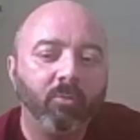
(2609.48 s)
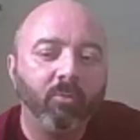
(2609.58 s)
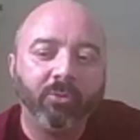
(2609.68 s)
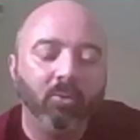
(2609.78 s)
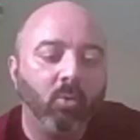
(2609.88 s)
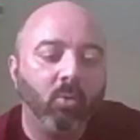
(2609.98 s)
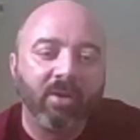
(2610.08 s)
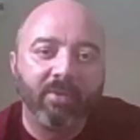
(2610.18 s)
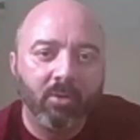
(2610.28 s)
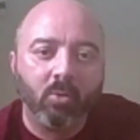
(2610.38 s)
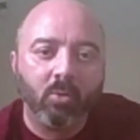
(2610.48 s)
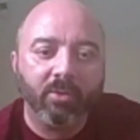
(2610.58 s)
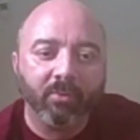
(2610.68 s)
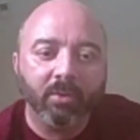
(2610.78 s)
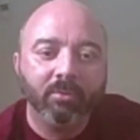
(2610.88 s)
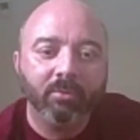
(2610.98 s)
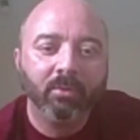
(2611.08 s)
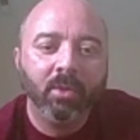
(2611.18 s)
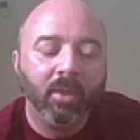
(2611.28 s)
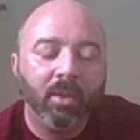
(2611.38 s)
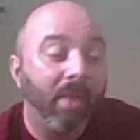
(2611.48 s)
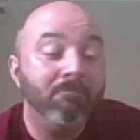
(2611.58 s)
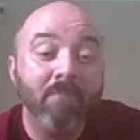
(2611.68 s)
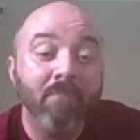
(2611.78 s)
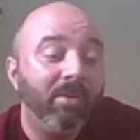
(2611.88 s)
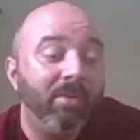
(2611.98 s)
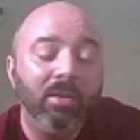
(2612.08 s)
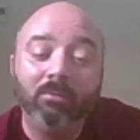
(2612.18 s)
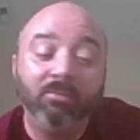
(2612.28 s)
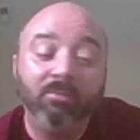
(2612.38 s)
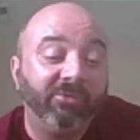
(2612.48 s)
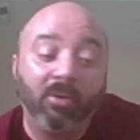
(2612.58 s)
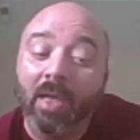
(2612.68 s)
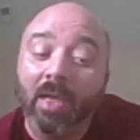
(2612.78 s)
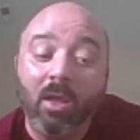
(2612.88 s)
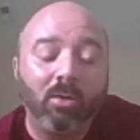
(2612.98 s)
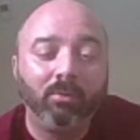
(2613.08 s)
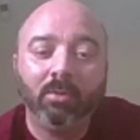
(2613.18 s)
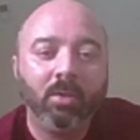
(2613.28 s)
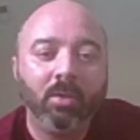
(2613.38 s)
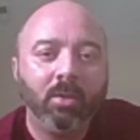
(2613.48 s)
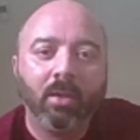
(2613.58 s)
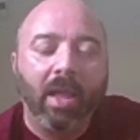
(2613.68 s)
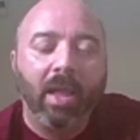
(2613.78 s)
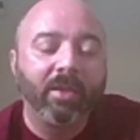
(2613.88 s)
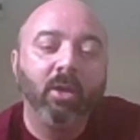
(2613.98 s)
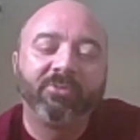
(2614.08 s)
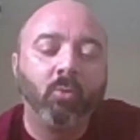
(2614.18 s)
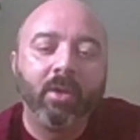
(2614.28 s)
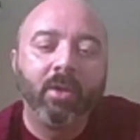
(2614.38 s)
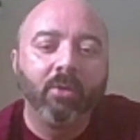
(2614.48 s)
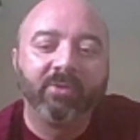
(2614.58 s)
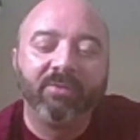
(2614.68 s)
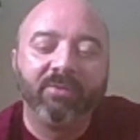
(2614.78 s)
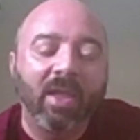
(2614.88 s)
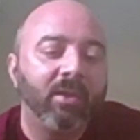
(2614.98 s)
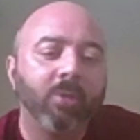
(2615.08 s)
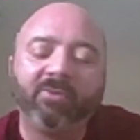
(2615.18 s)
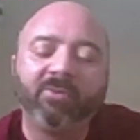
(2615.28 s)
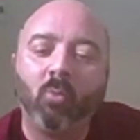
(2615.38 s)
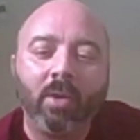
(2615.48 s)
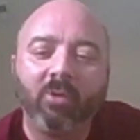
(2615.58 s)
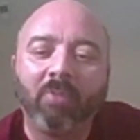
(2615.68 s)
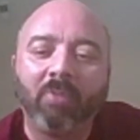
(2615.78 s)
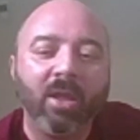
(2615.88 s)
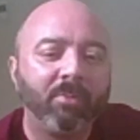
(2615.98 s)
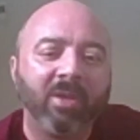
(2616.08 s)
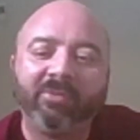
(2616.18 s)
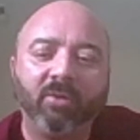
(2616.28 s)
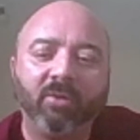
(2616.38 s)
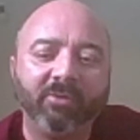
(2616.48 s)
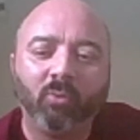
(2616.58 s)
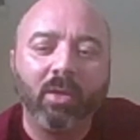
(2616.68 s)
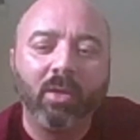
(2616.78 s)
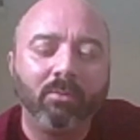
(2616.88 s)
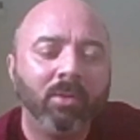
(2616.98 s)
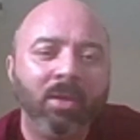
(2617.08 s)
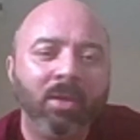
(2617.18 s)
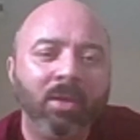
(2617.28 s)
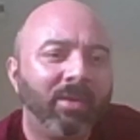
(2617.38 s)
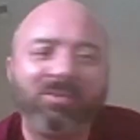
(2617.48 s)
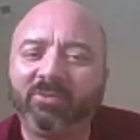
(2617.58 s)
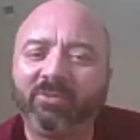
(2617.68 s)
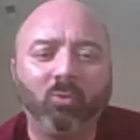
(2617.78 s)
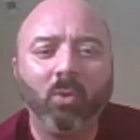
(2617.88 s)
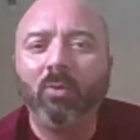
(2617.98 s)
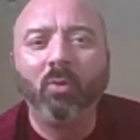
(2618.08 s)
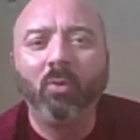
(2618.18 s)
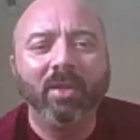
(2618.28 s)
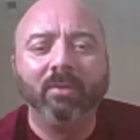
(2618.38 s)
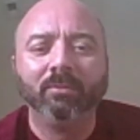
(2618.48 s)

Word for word: through whatever they're going through. And maybe somehow I can help someone else. And if I can help someone else by helping myself as well, then that's just a win-win.